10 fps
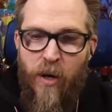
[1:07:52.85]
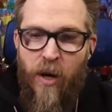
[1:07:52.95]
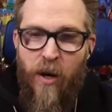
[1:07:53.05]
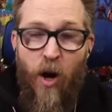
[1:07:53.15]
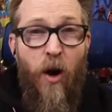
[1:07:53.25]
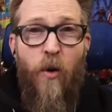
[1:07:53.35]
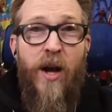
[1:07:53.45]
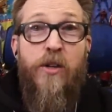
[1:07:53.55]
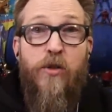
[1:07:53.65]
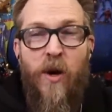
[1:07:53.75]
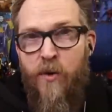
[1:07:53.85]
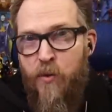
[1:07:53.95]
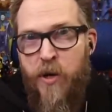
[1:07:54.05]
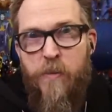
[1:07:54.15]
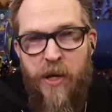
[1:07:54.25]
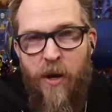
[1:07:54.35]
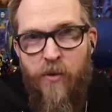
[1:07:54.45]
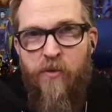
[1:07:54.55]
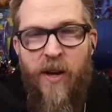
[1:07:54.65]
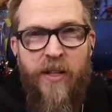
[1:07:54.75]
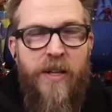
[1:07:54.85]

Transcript: Uh, oh, and drunk 3PO is finally,